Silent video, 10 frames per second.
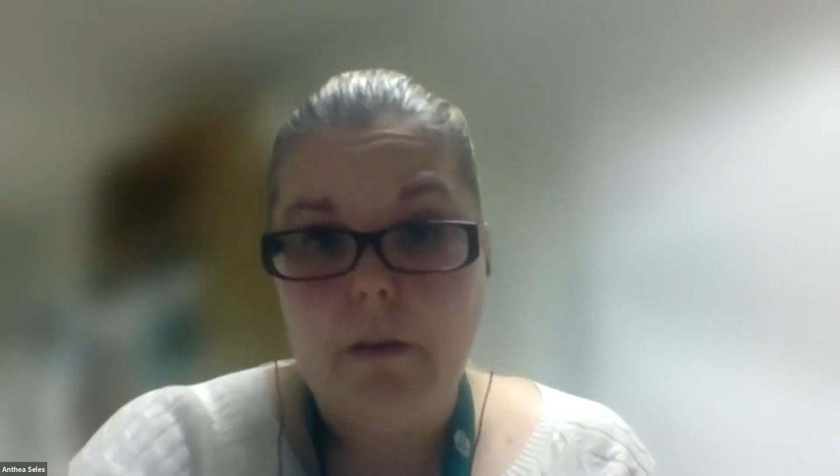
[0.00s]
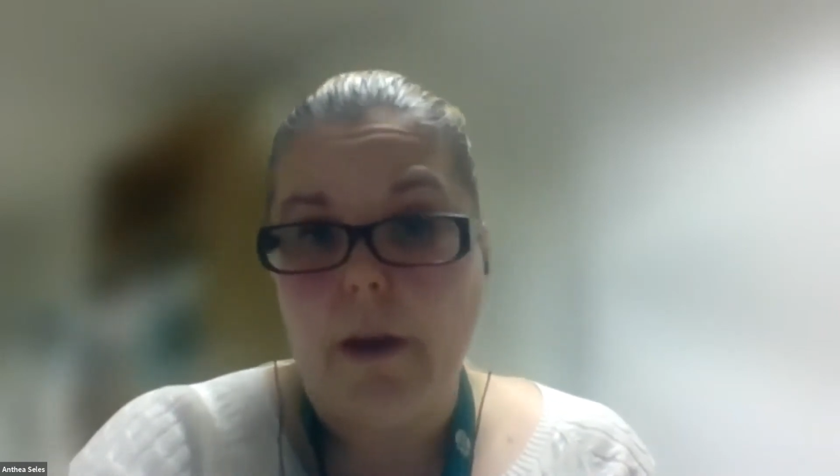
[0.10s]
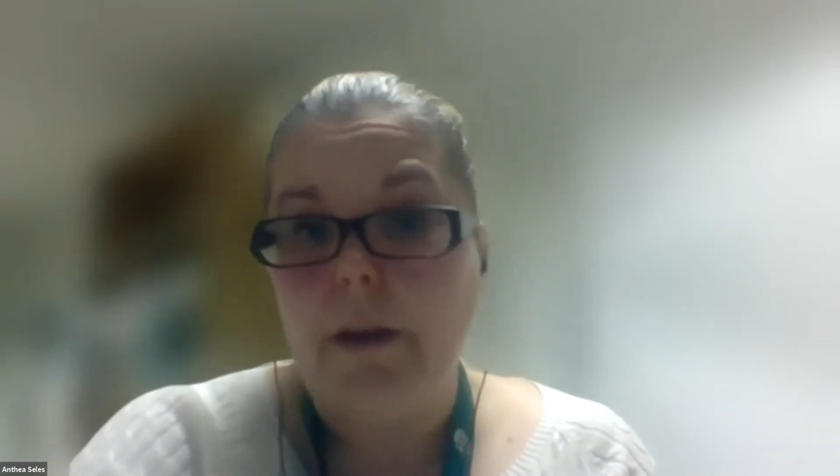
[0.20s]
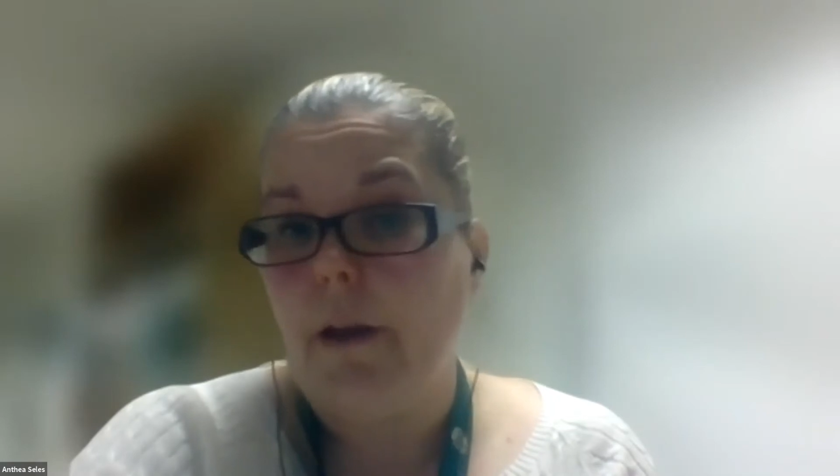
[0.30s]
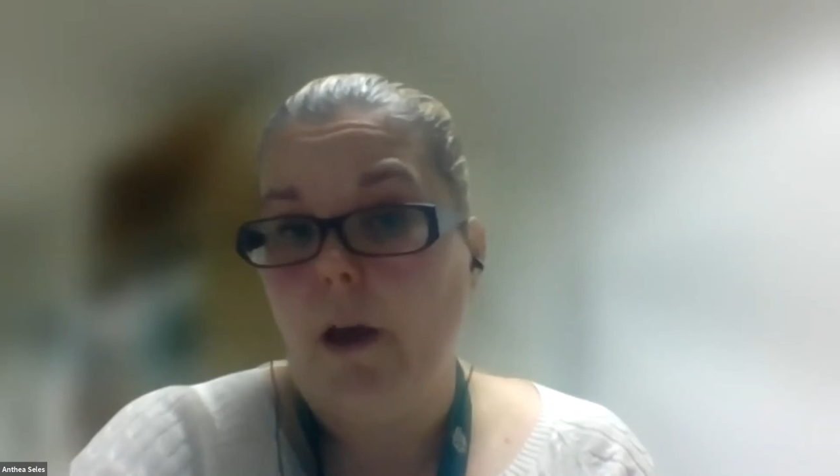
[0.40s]

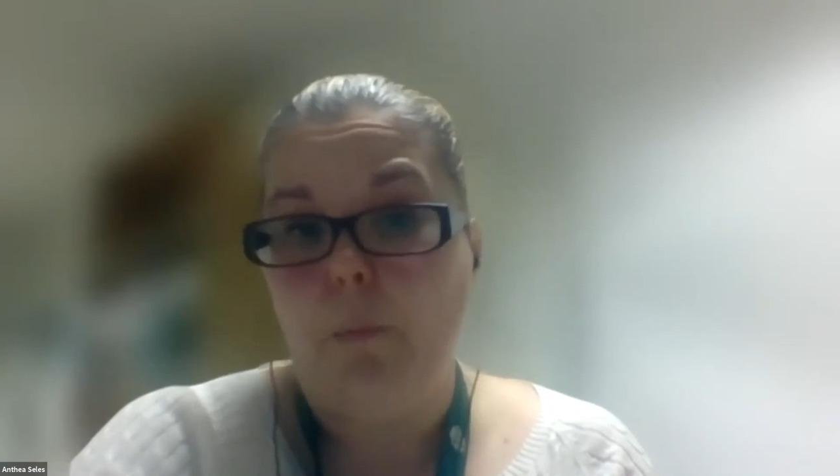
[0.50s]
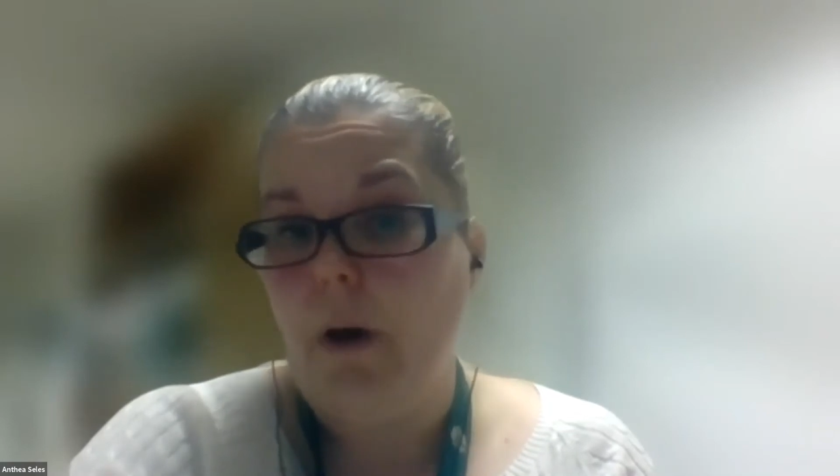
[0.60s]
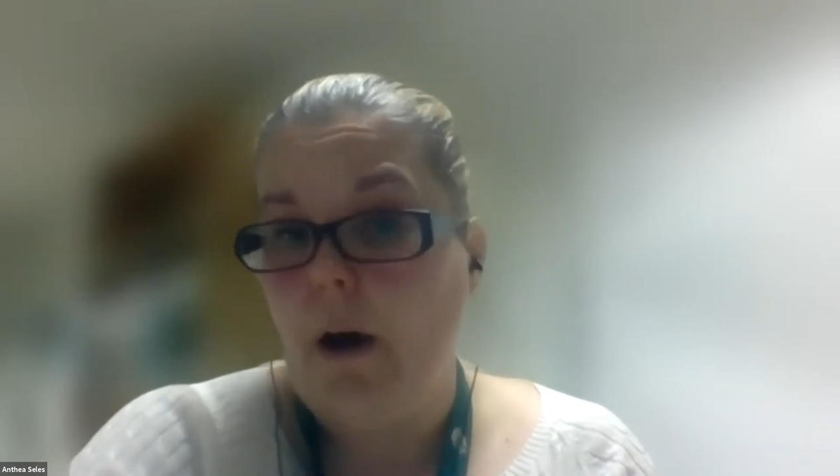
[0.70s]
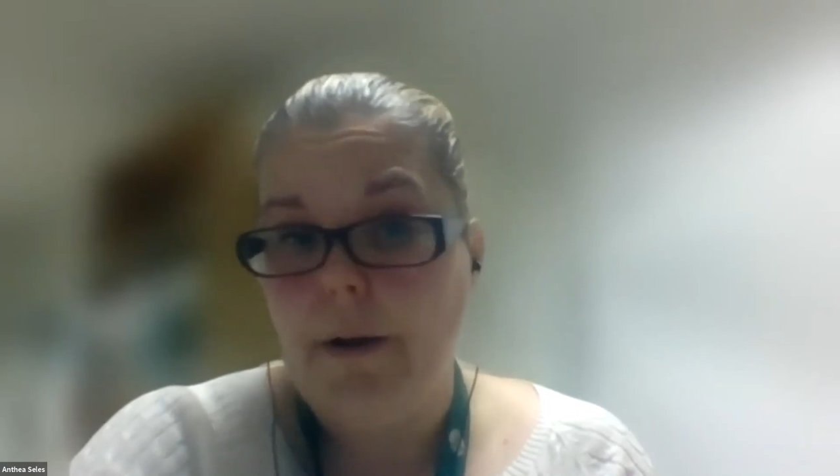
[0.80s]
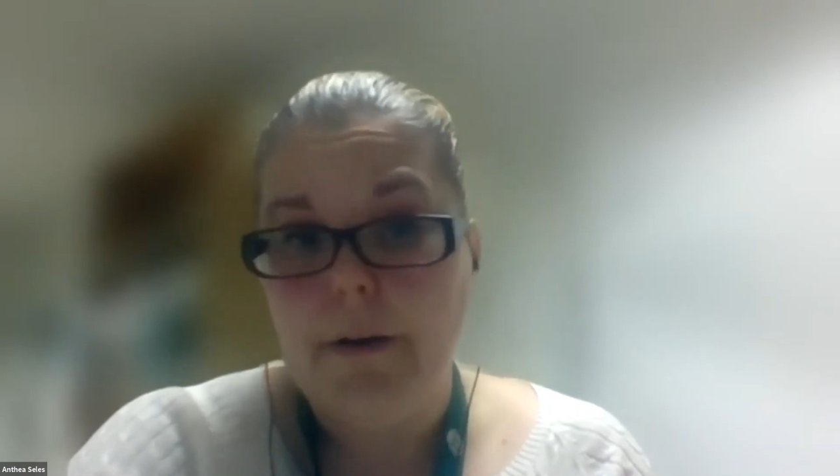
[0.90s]
that can help
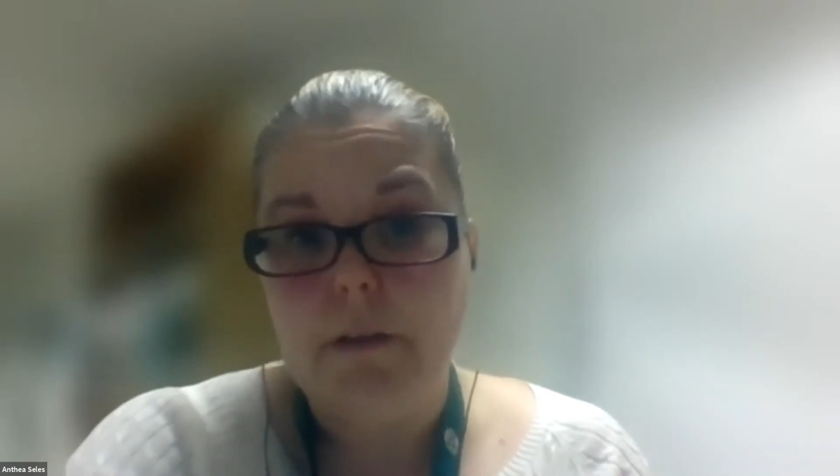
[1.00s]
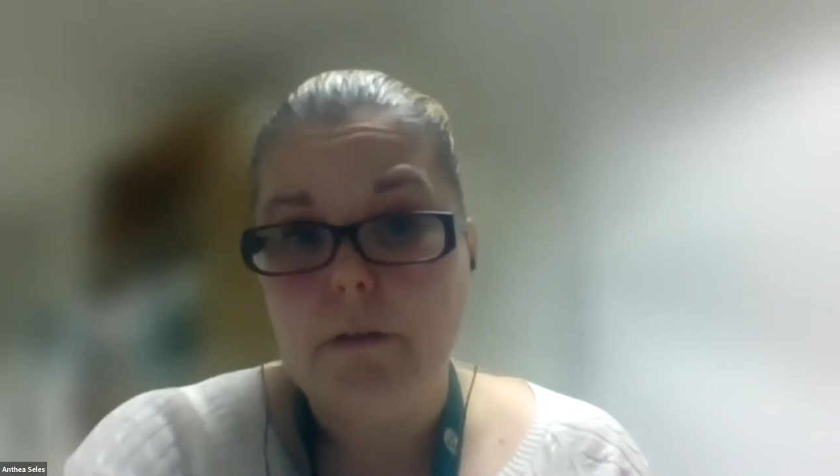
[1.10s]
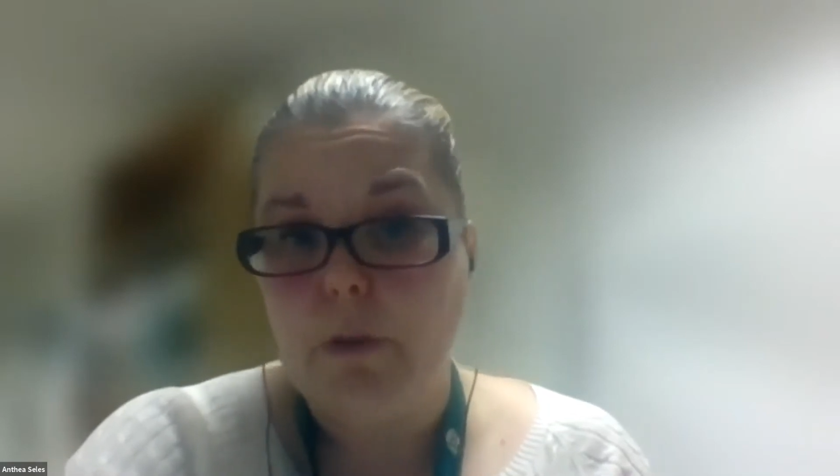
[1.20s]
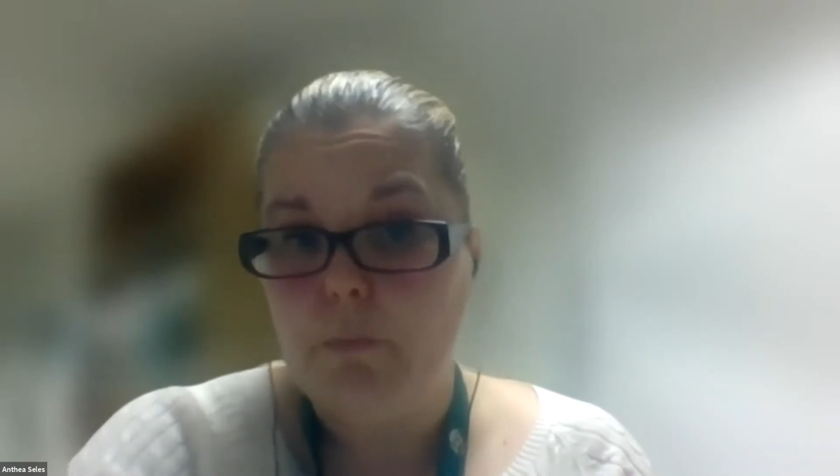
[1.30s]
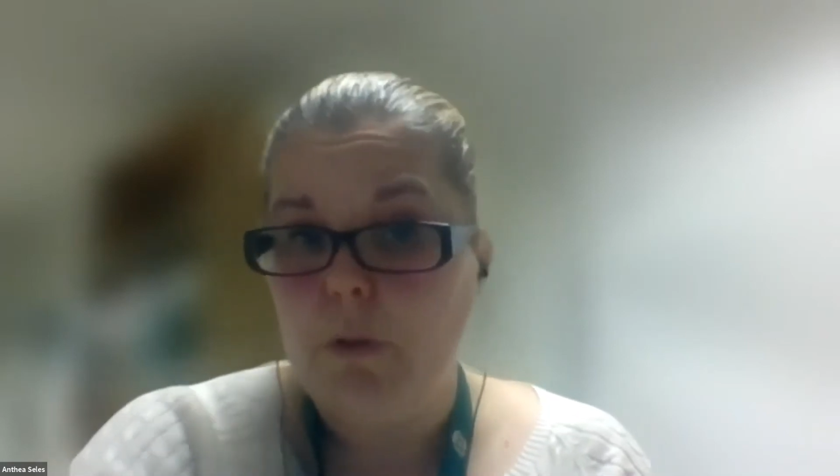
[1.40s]
guide us as